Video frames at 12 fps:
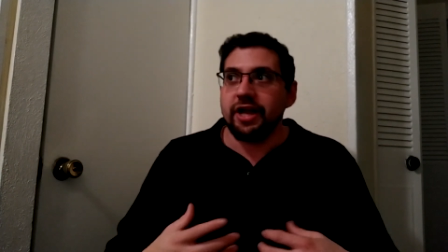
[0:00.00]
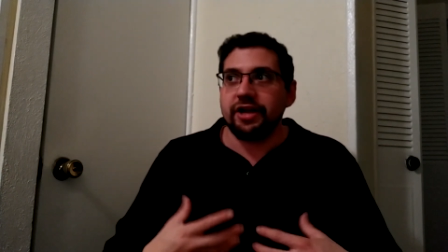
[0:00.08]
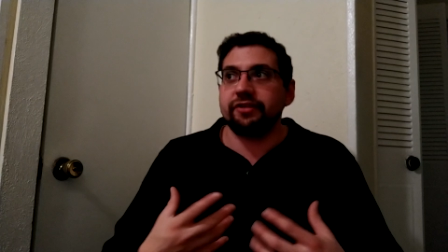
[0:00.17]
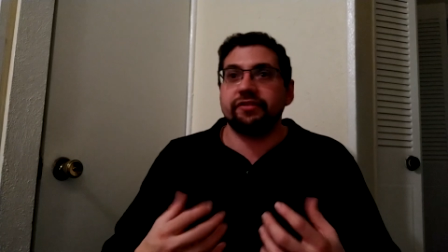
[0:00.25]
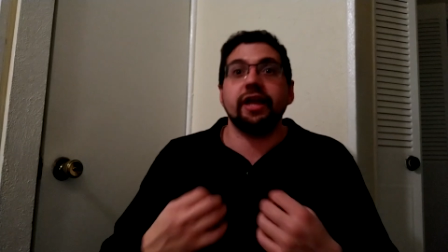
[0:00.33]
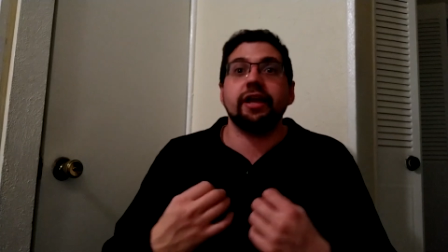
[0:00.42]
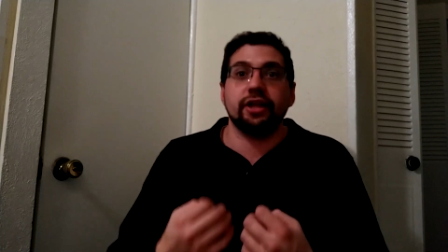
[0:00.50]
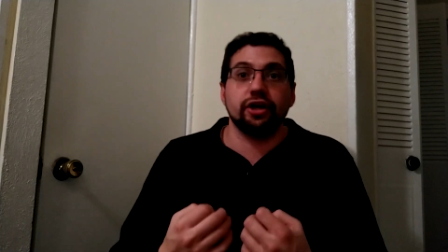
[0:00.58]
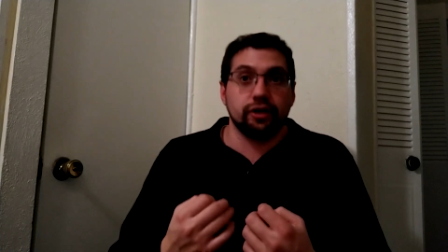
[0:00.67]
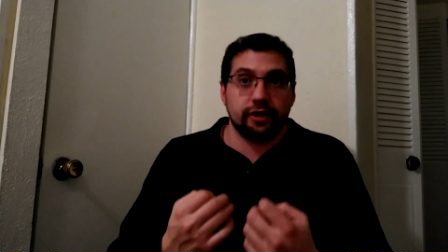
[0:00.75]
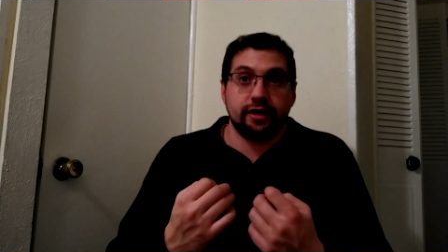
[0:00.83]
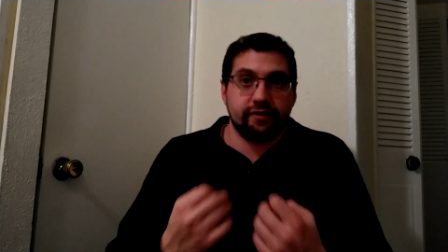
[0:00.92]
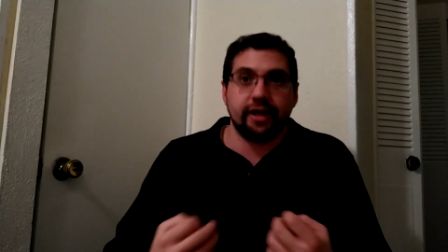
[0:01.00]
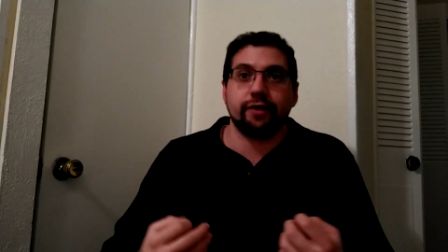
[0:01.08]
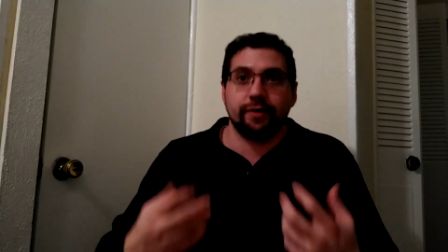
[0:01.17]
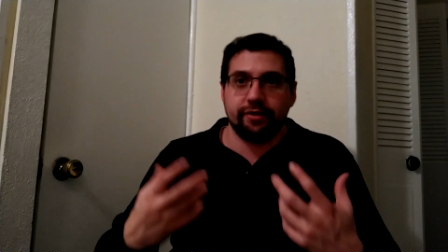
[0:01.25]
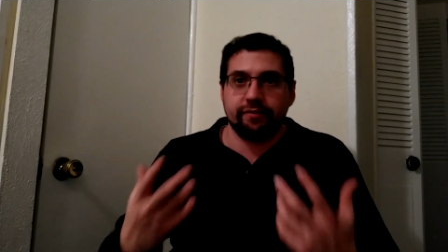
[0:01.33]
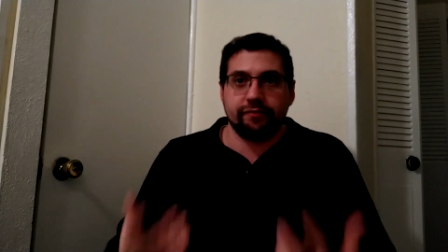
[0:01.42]
You're looking to take
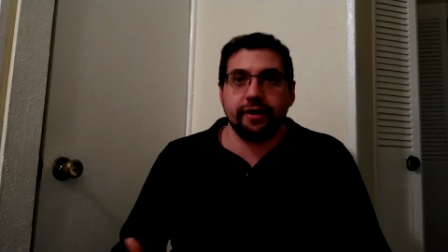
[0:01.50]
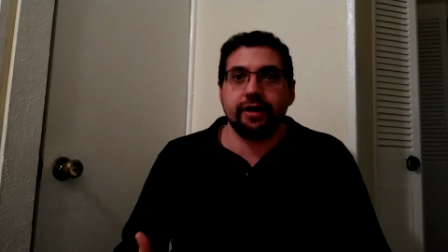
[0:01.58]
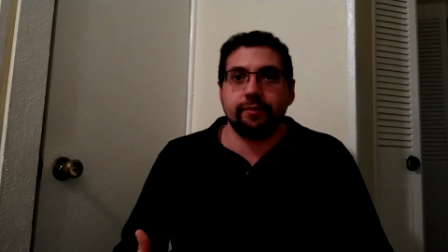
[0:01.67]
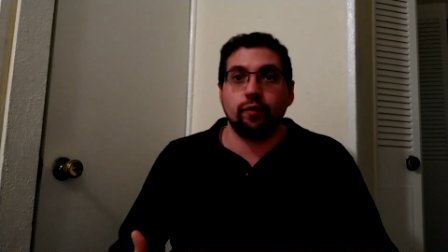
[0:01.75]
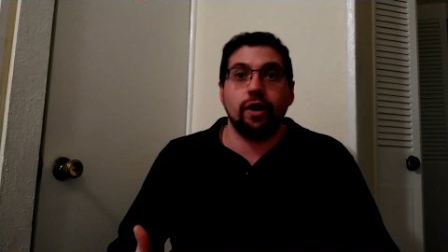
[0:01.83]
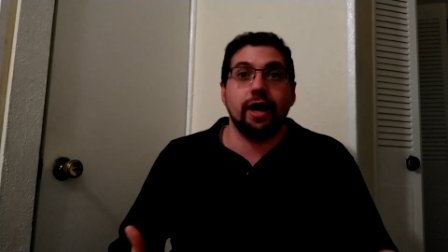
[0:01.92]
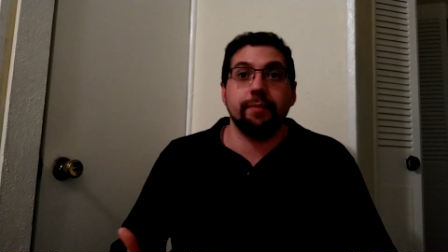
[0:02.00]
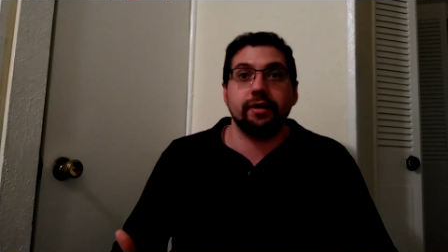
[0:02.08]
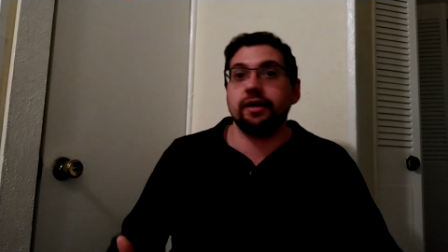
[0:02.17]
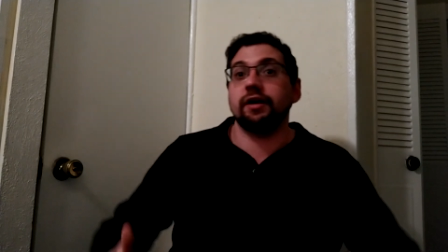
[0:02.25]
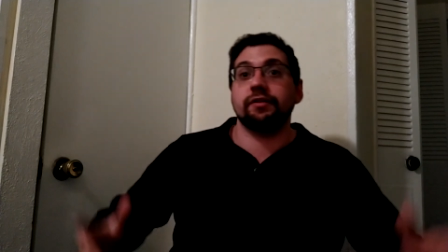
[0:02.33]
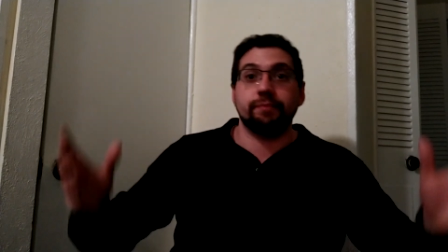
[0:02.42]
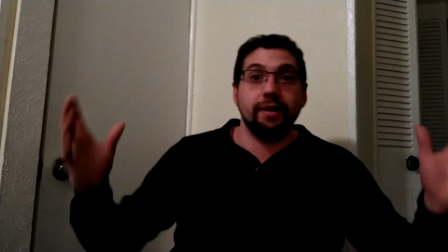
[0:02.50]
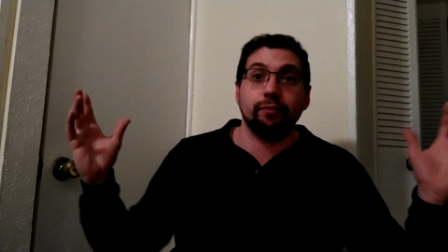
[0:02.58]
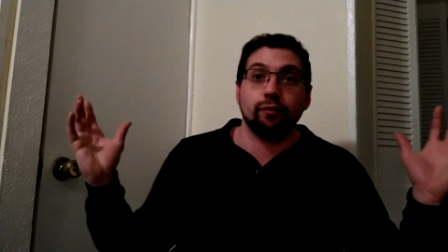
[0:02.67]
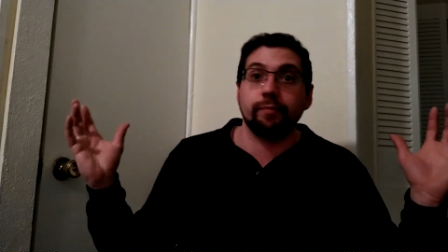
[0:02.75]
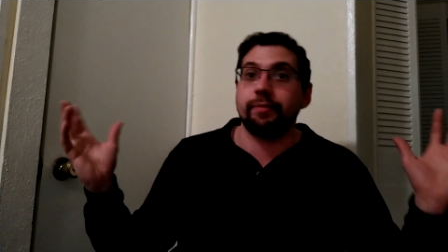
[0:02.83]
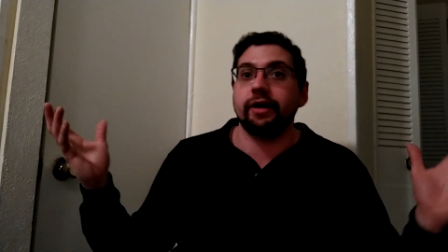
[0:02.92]
away their freedom. Why? Because people
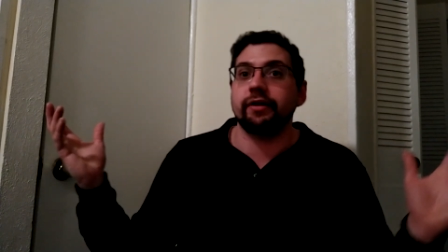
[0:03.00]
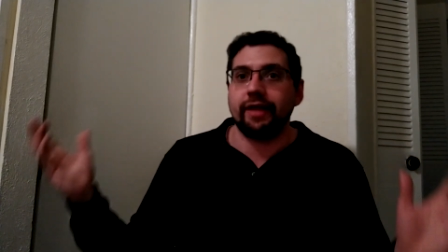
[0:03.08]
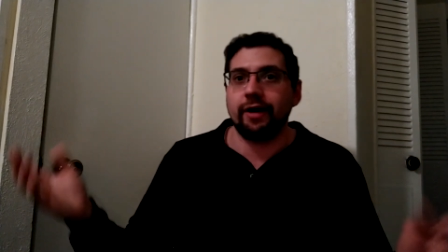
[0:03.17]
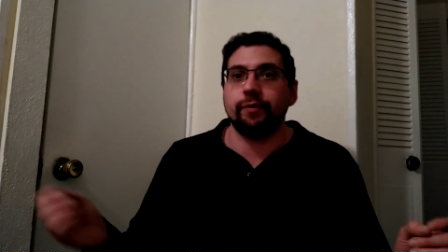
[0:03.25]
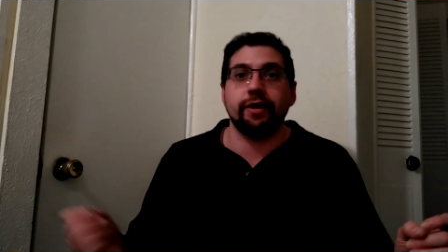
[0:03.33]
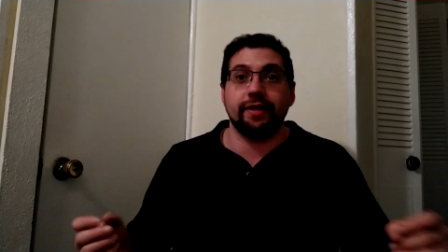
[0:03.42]
were better that way.